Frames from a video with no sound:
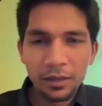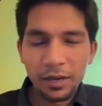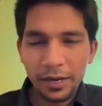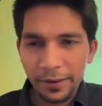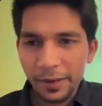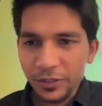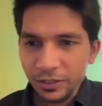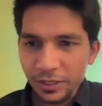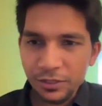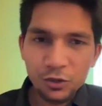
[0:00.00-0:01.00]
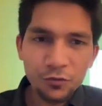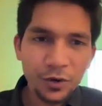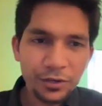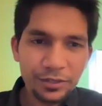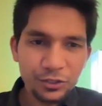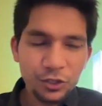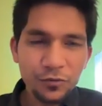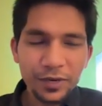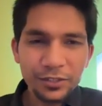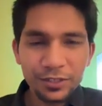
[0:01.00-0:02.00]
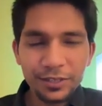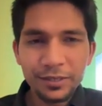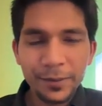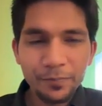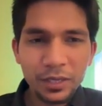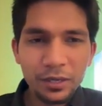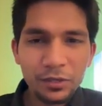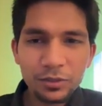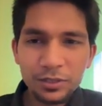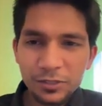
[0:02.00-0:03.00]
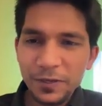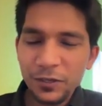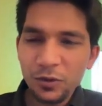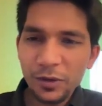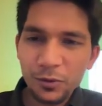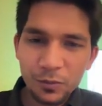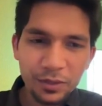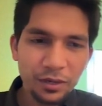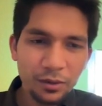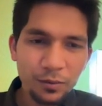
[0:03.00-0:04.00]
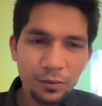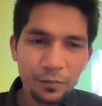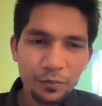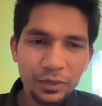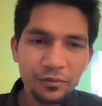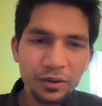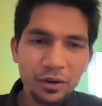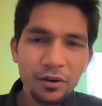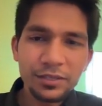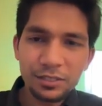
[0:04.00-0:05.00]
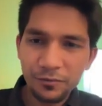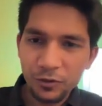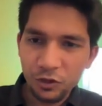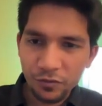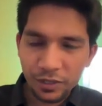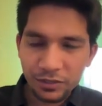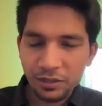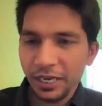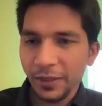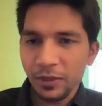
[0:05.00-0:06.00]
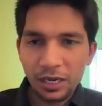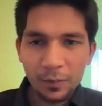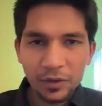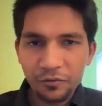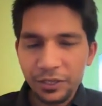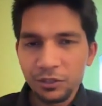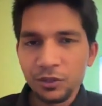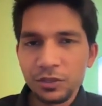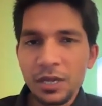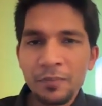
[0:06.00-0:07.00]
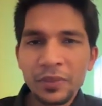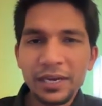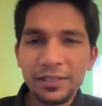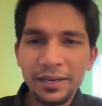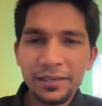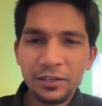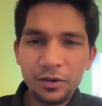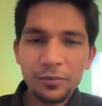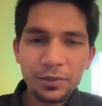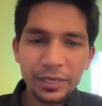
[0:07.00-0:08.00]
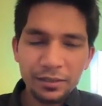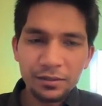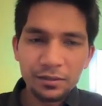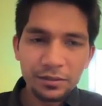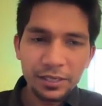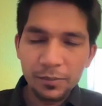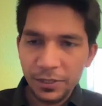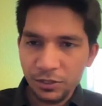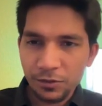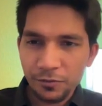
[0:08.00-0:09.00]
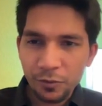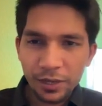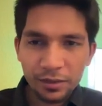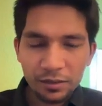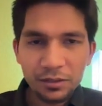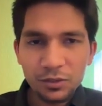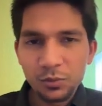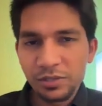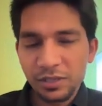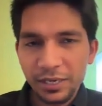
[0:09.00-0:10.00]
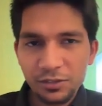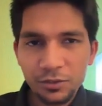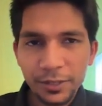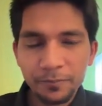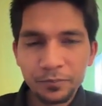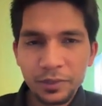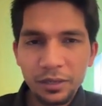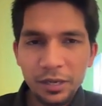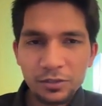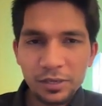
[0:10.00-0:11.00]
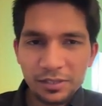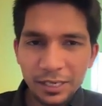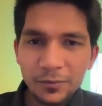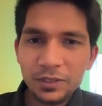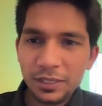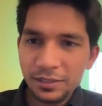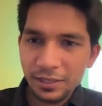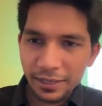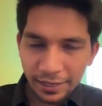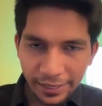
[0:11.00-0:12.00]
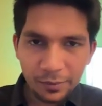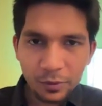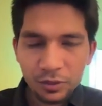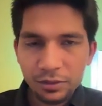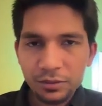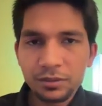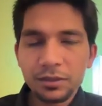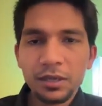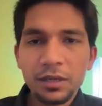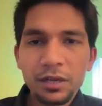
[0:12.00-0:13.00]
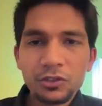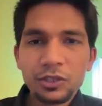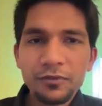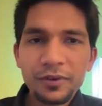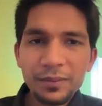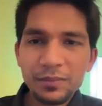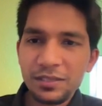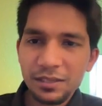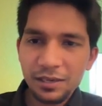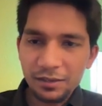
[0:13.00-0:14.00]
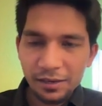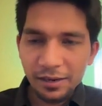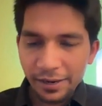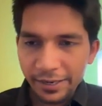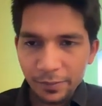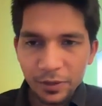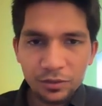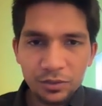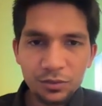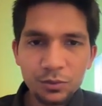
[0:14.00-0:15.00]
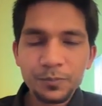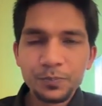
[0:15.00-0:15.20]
Hi, I'm Ajitesh, co-founder and CEO of Archie AI. So in this video, I would give an honest review of Cursor. I have done a couple of videos. I think I did not paint the real picture of where the tool stands today. So I'll start with things that I like about Cursor. So there are 5 things that I really like about the tool.